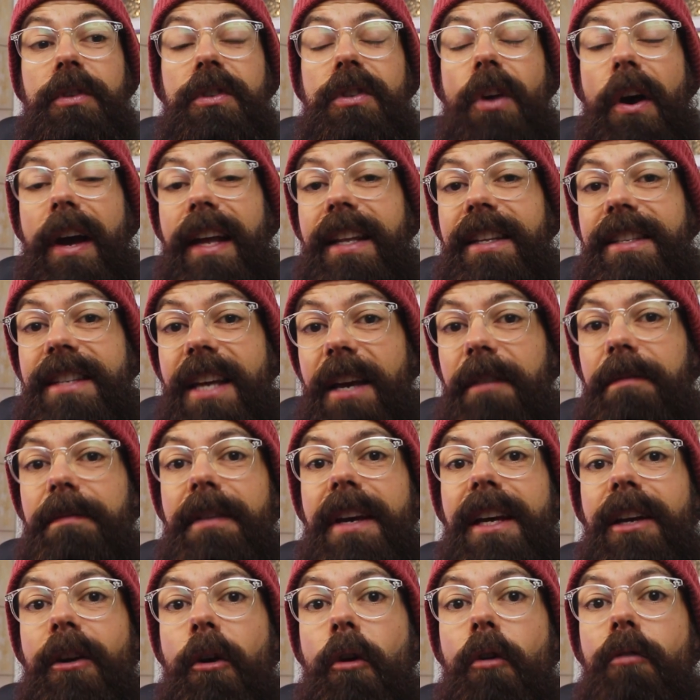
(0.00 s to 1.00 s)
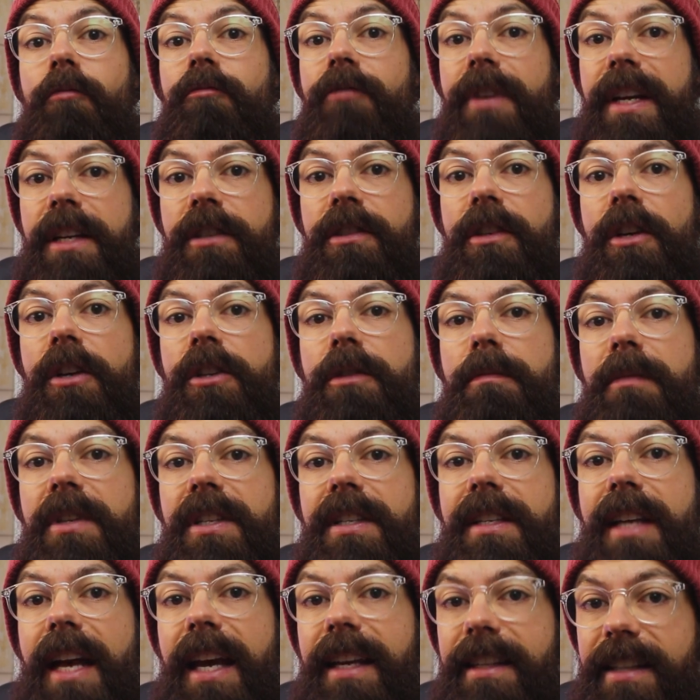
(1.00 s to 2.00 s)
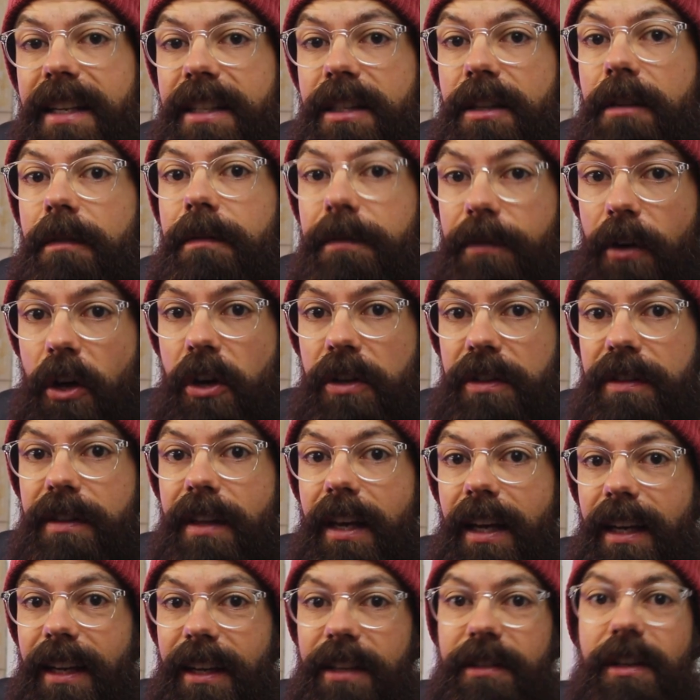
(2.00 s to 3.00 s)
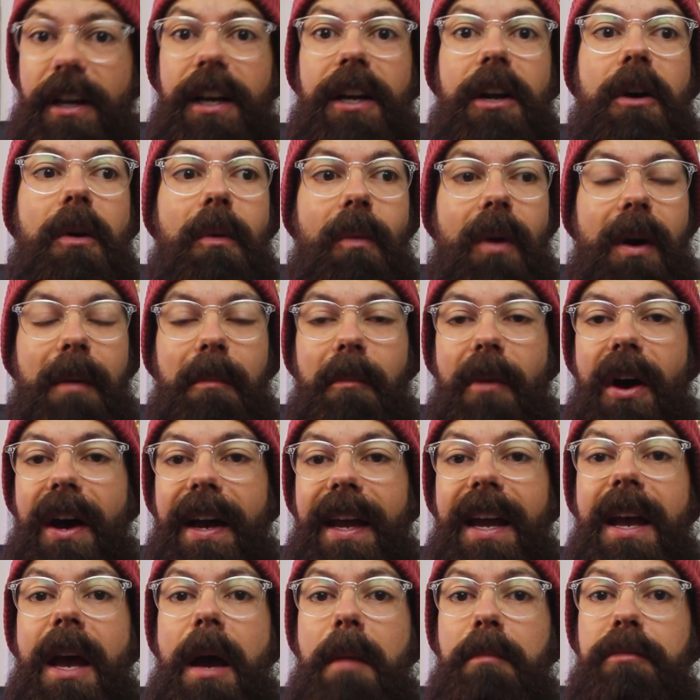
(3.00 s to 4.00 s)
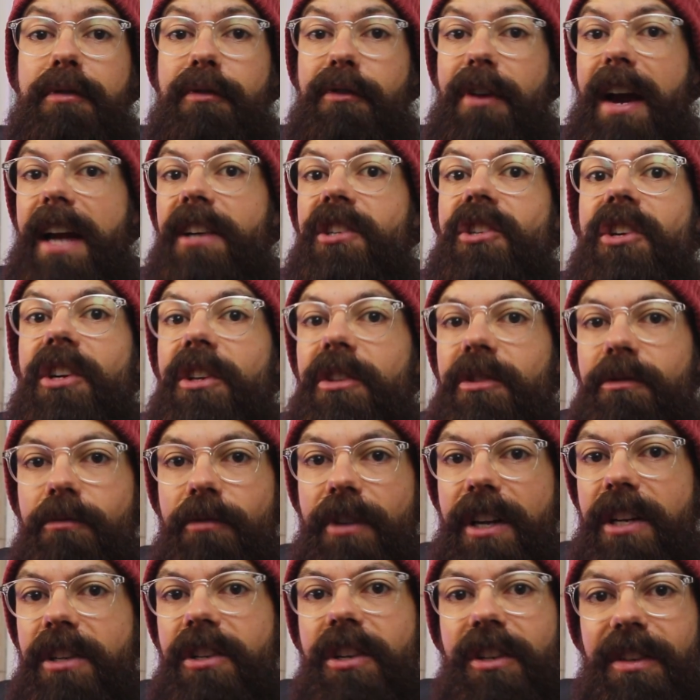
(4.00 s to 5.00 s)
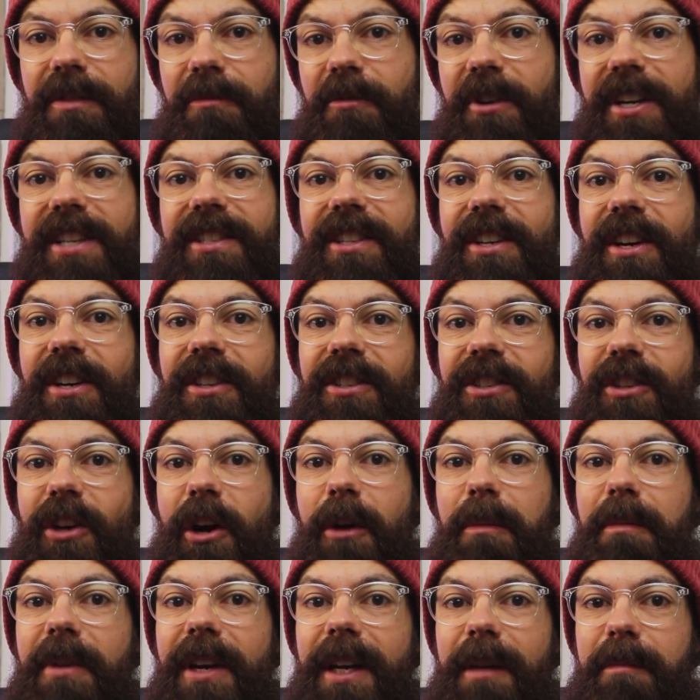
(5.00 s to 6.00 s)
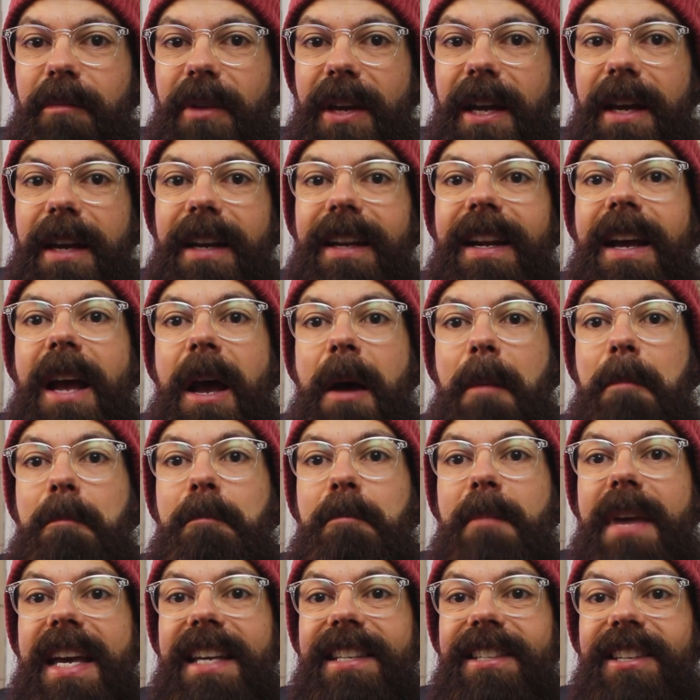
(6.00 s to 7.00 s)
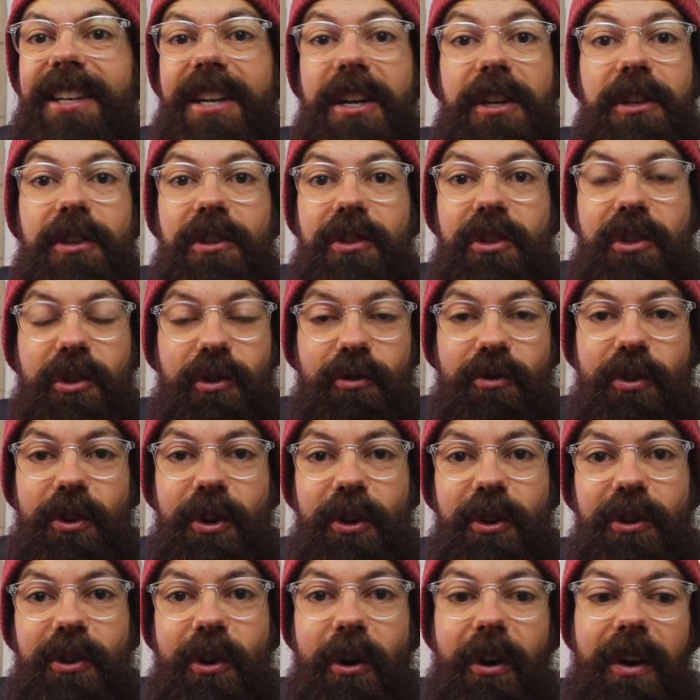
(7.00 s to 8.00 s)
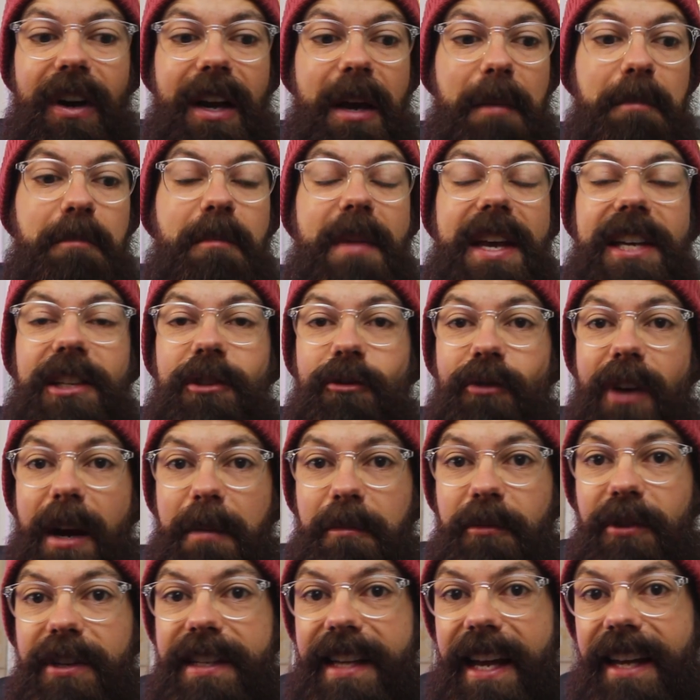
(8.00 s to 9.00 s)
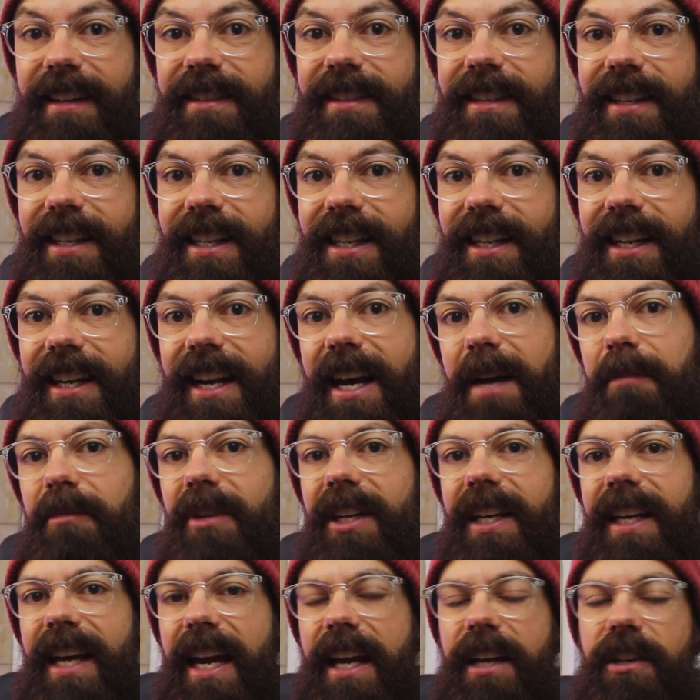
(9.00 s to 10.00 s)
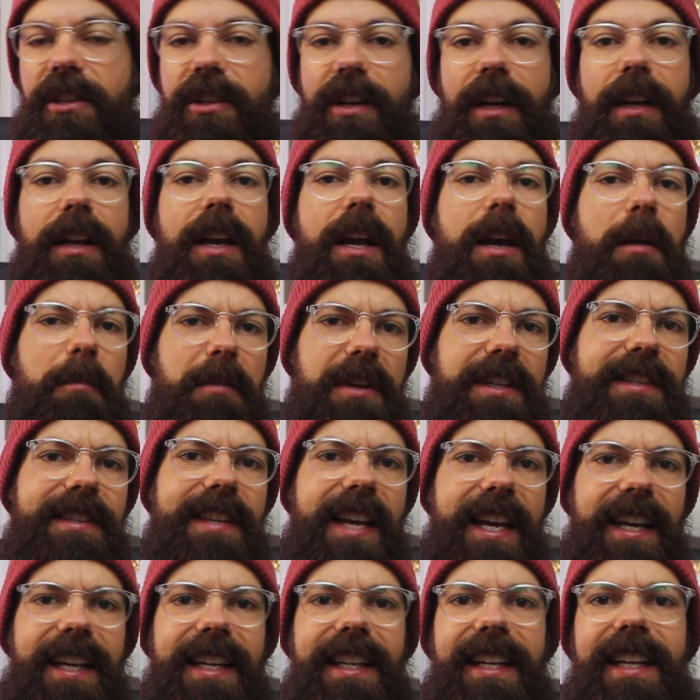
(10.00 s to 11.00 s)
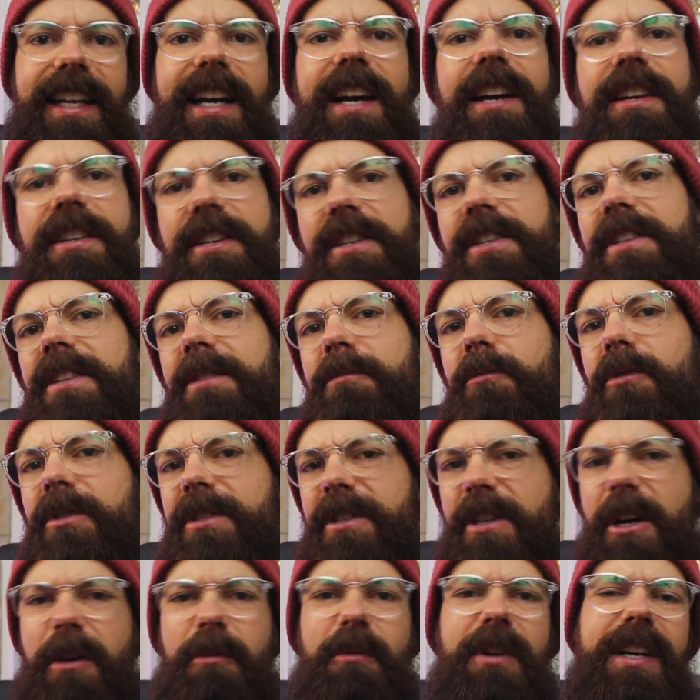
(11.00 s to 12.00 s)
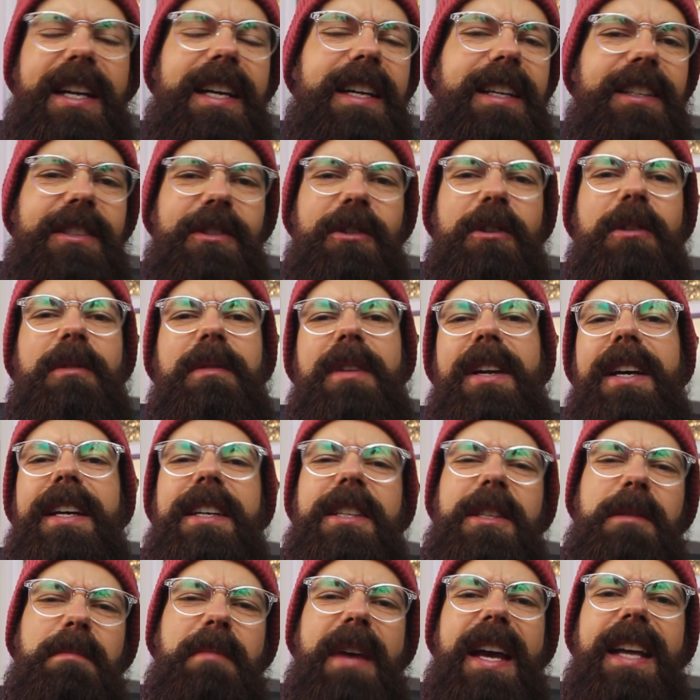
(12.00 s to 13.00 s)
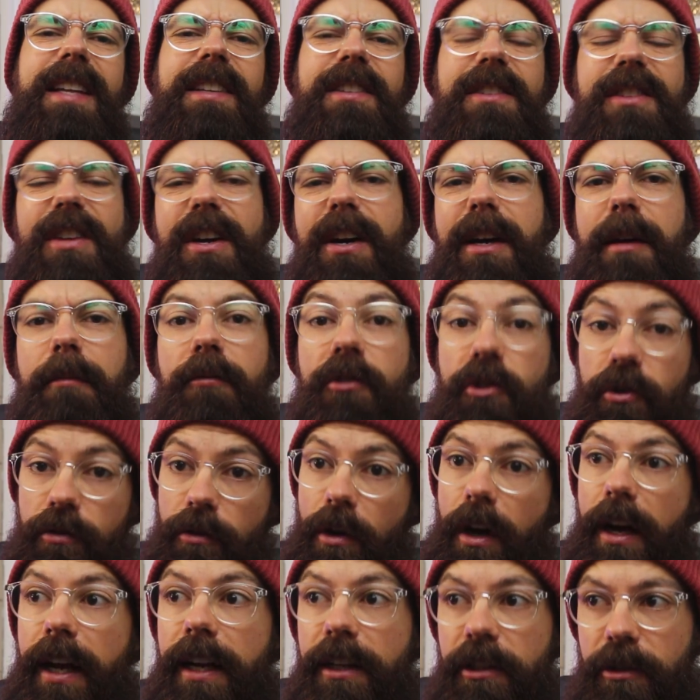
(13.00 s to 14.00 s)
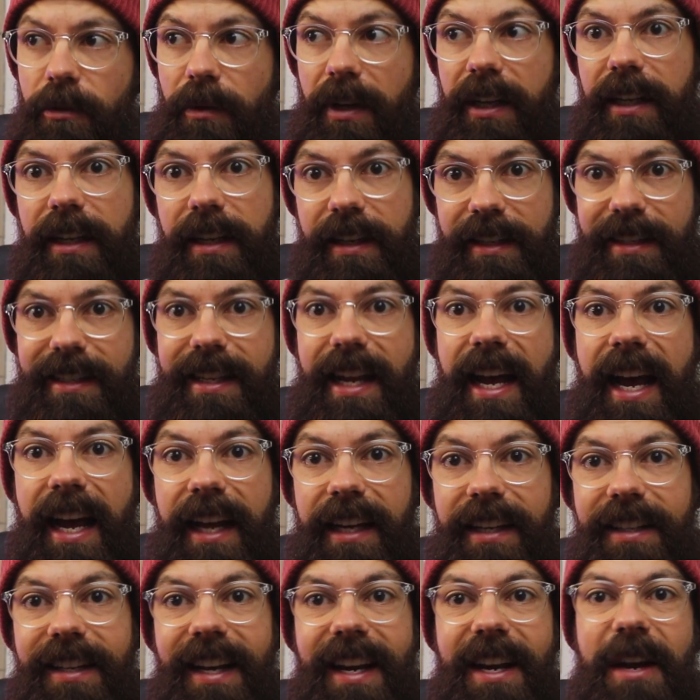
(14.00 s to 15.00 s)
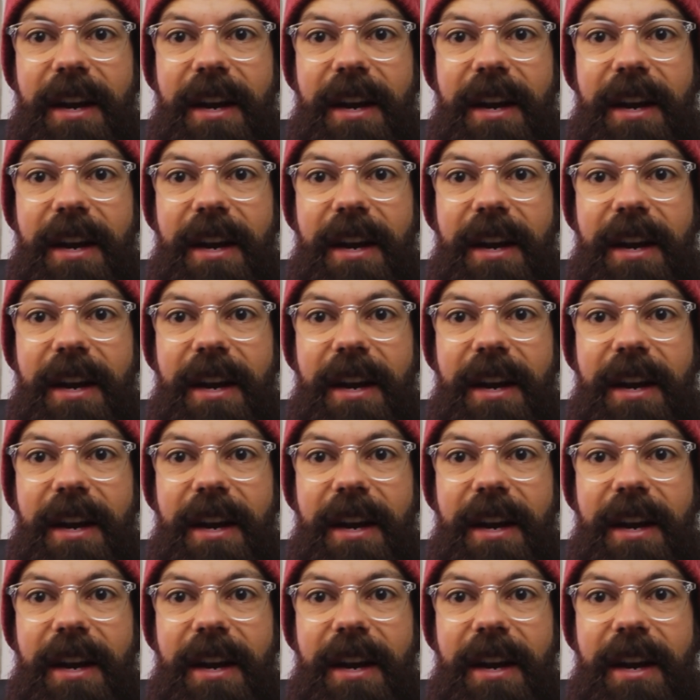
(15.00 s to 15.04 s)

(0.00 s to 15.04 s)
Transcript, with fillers: of scientific or research mistakes. That's the first thing, because I don't want my precious re research topic being misconstrued or misrepresented in an application. But secondly, I just don't want to sort of like spend time trying to understand